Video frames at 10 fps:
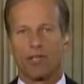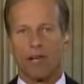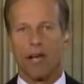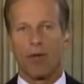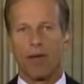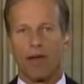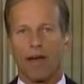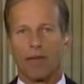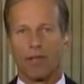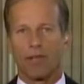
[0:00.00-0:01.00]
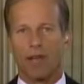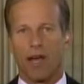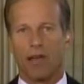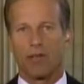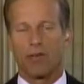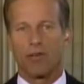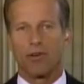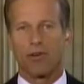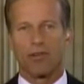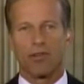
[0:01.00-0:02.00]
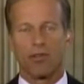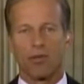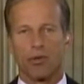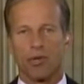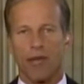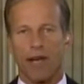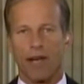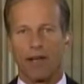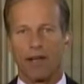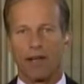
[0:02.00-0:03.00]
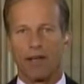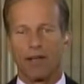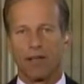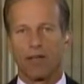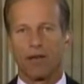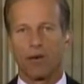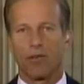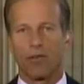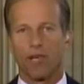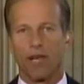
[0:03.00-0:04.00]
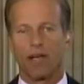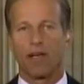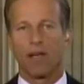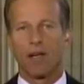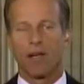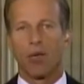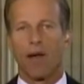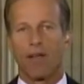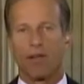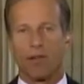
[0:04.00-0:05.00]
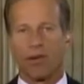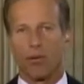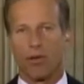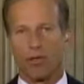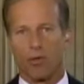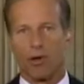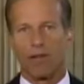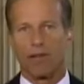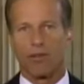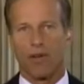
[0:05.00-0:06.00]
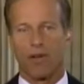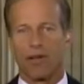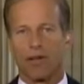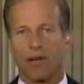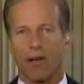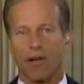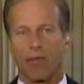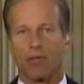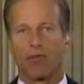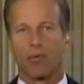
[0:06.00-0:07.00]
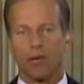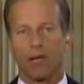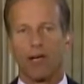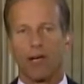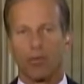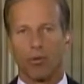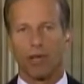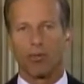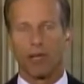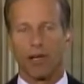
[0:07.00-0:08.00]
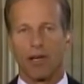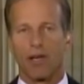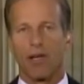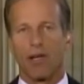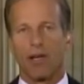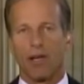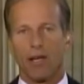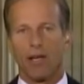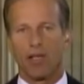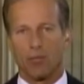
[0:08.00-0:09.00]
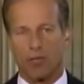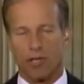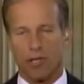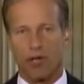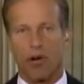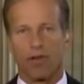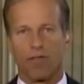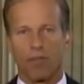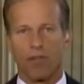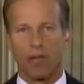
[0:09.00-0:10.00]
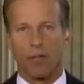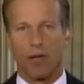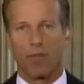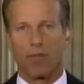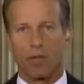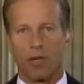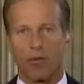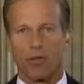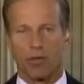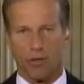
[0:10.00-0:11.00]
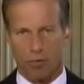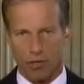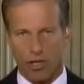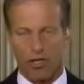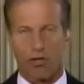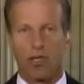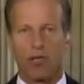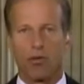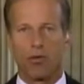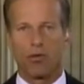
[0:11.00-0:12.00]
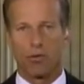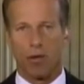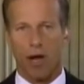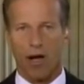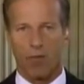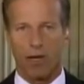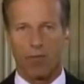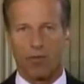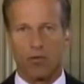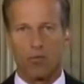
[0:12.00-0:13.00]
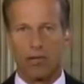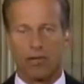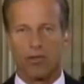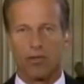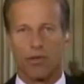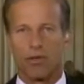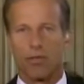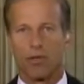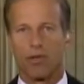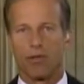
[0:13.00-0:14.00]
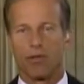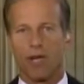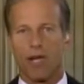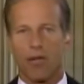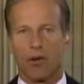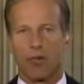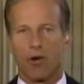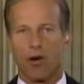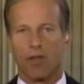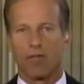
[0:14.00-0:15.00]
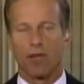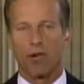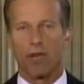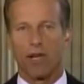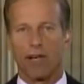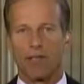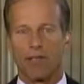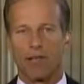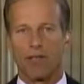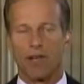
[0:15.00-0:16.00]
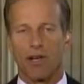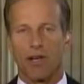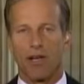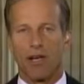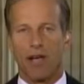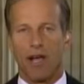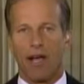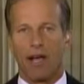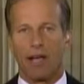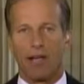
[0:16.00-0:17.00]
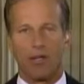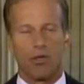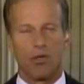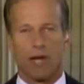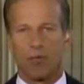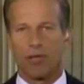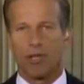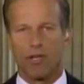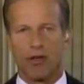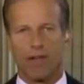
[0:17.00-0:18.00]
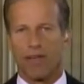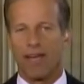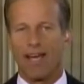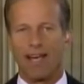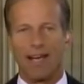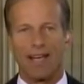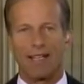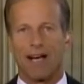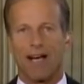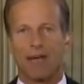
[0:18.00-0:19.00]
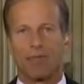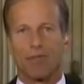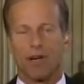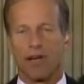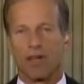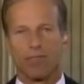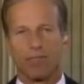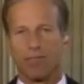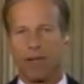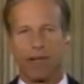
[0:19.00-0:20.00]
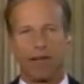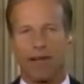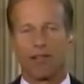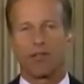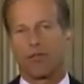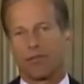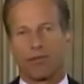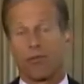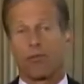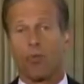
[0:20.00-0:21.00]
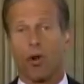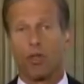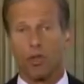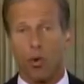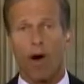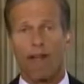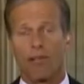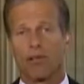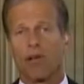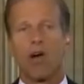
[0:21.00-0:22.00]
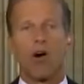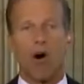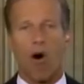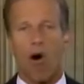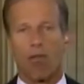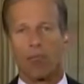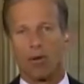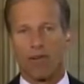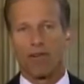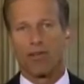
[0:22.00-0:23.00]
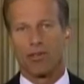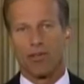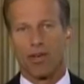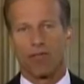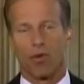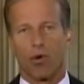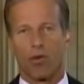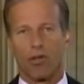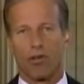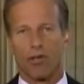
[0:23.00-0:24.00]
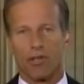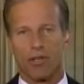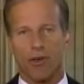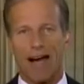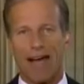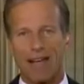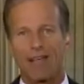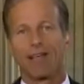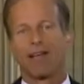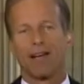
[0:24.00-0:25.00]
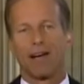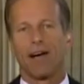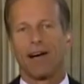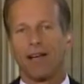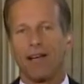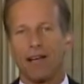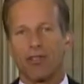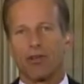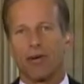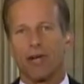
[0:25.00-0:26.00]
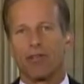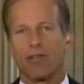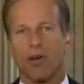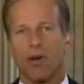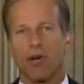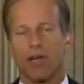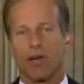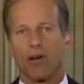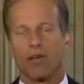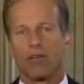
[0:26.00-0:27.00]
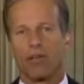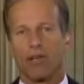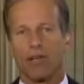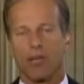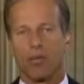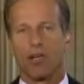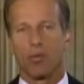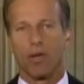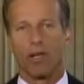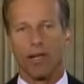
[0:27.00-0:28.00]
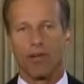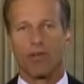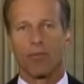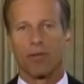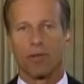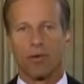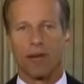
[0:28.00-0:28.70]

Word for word: day when that was the case, but it certainly isn't true today. And, you know, if you take the way that Senator Reid is running the Senate, um, it's really unprecedented. He has a procedure called filling the amendment tree, which is the procedure he uses to block amendments from being considered to bills that are brought on the floor of the United States Senate. And he's used that procedure, I think, 89 times, uh, and, and that's more than twice all the previous uh, floor leaders combined uh, in history. And so, you know, it's, a, uh, it's, it really is something that we've